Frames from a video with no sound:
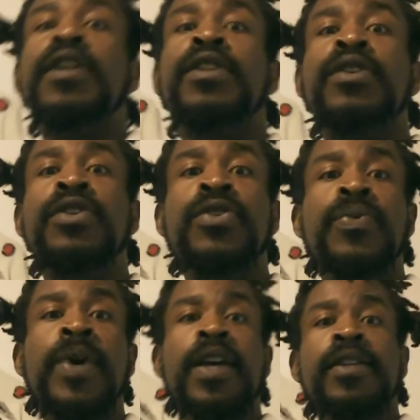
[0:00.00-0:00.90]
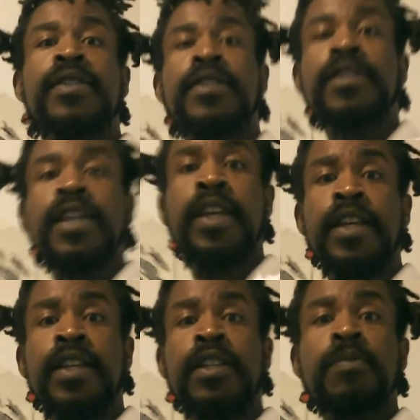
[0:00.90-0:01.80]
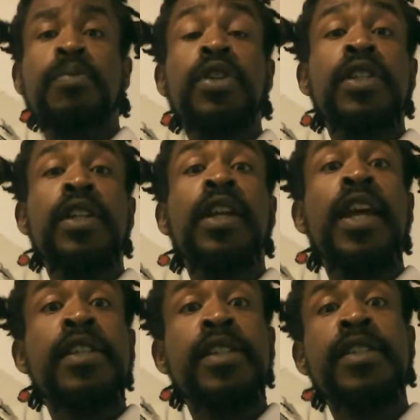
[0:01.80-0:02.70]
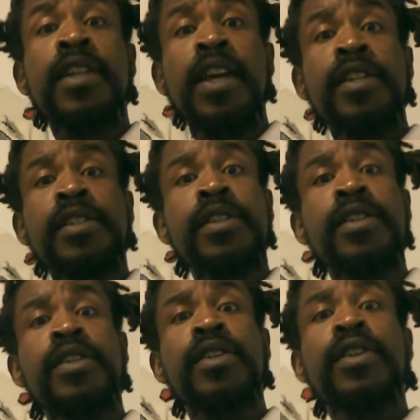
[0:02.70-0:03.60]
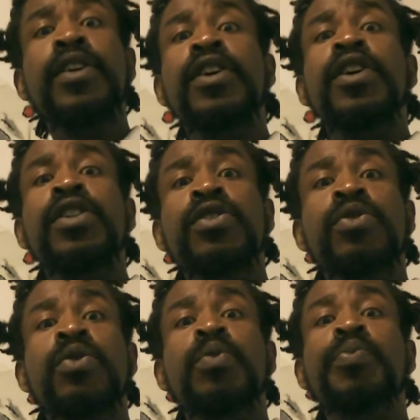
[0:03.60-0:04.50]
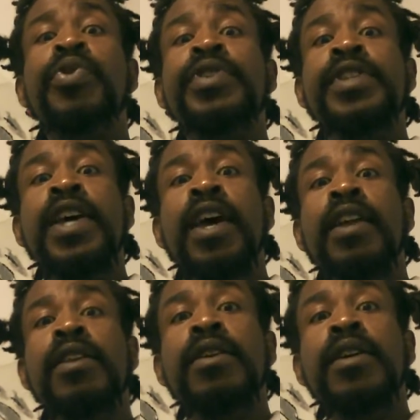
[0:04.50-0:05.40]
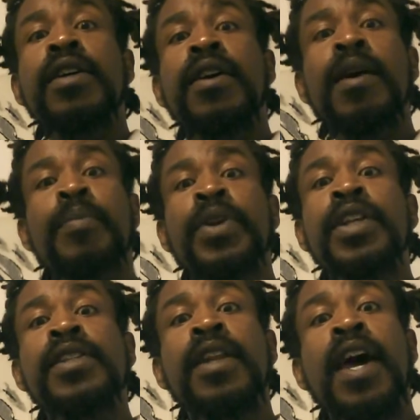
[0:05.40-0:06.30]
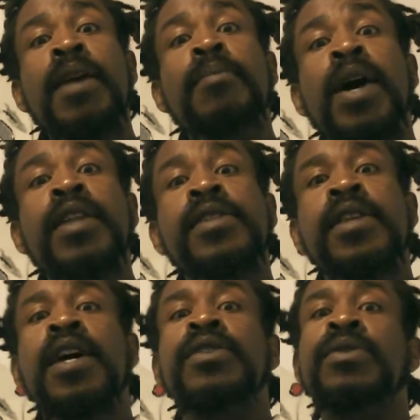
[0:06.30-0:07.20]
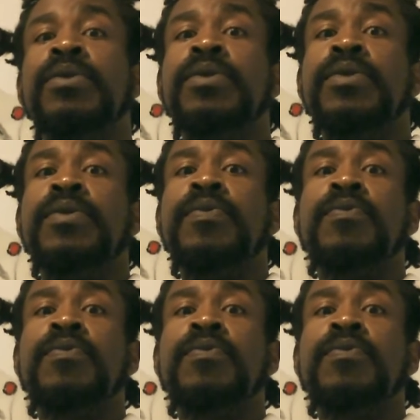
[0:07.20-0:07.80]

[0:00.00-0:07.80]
the U S is pushing legislation to protect companies like Monsanto's.